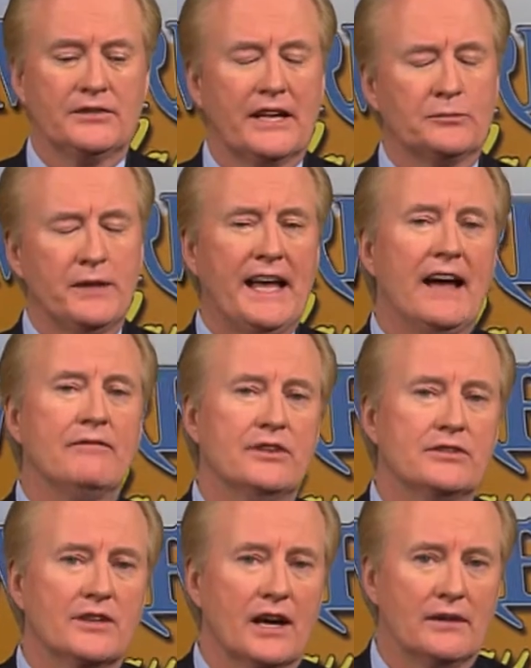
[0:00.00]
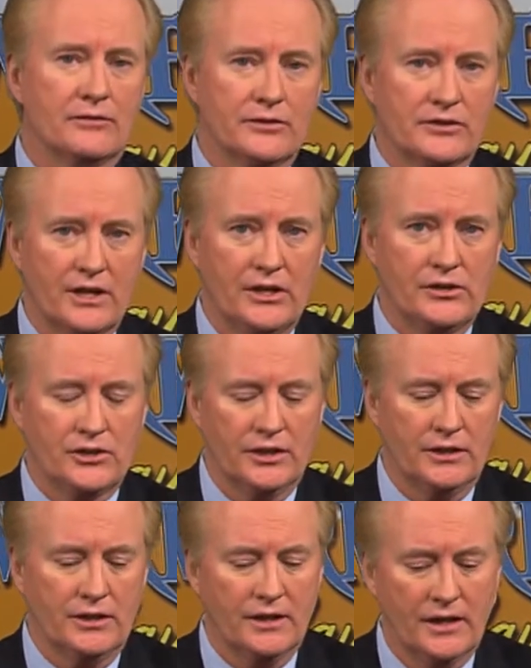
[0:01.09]
As we have this
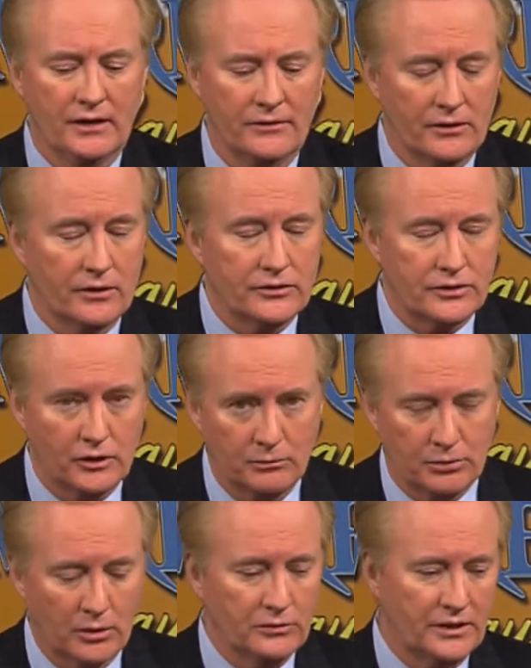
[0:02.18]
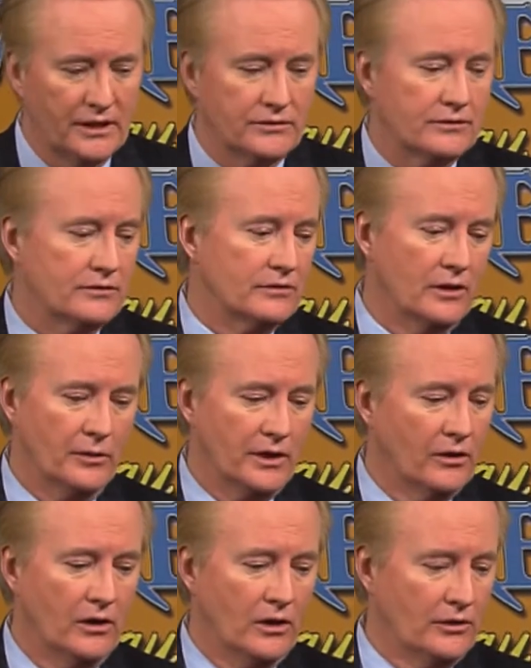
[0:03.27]
conversation, there are still protests going
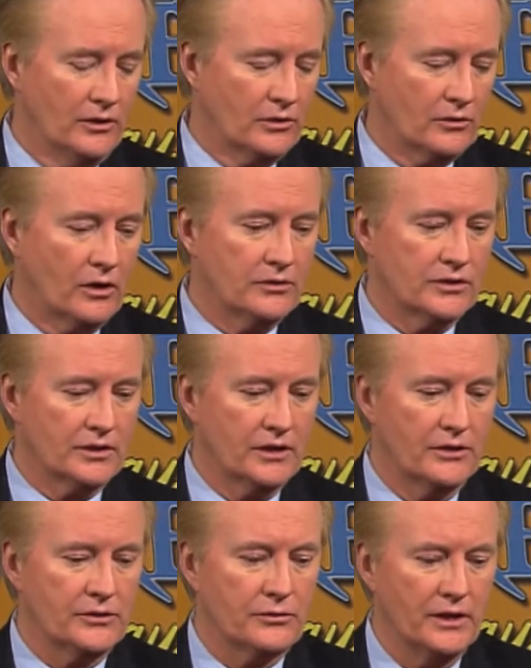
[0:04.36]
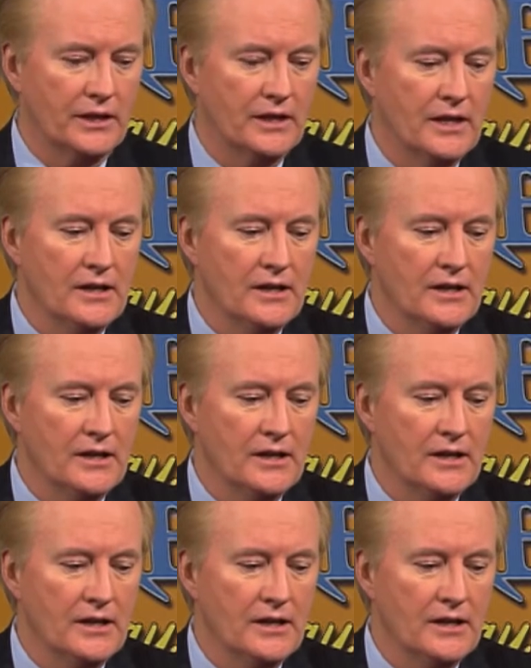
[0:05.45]
on across the country,